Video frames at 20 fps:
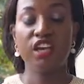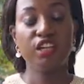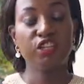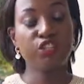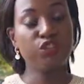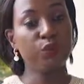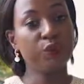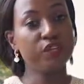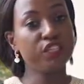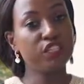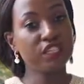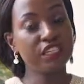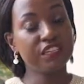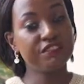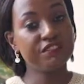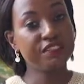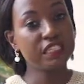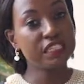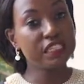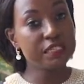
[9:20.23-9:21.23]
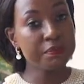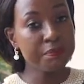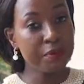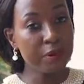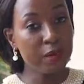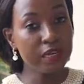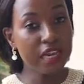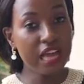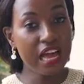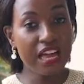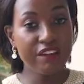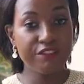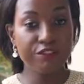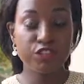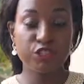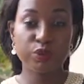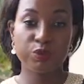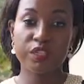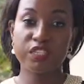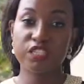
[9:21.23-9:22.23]
Do you want to live a simple life?
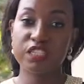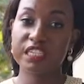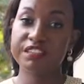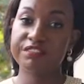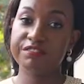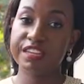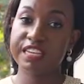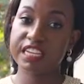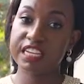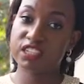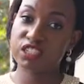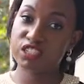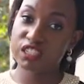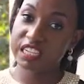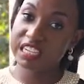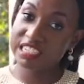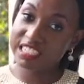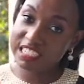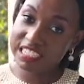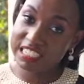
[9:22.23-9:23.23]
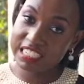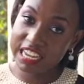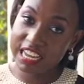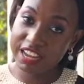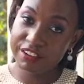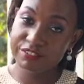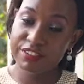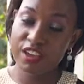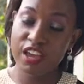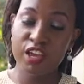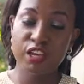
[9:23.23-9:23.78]
Do you want to live an isolated life?